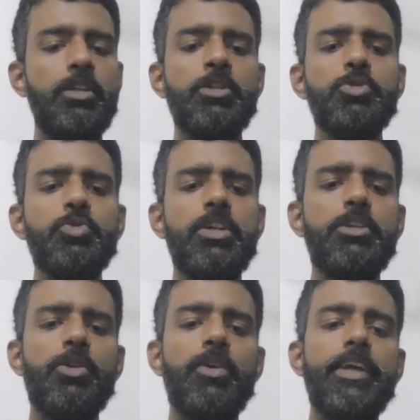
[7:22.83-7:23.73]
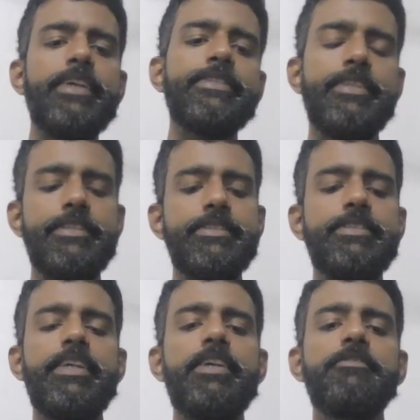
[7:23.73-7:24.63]
do Control X,
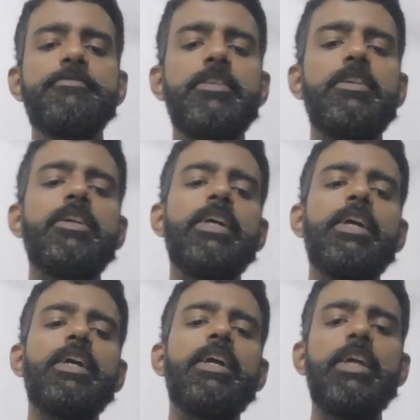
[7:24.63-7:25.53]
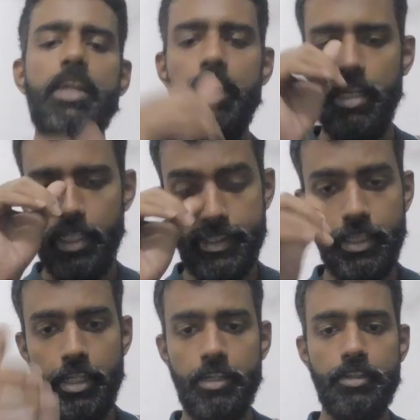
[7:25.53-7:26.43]
save. It has
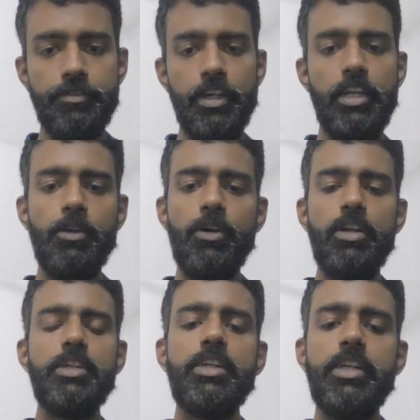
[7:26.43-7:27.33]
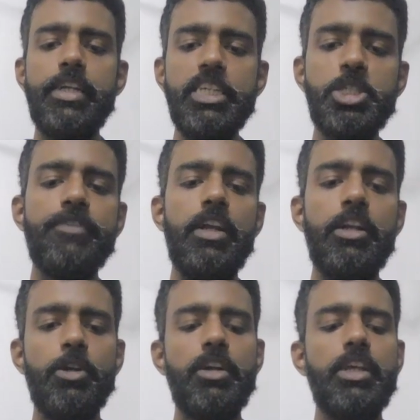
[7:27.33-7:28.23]
created a file called
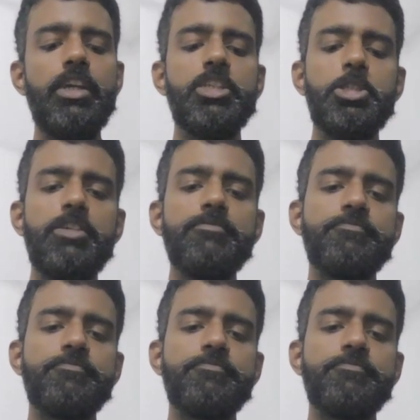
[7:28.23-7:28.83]
testfile.txt.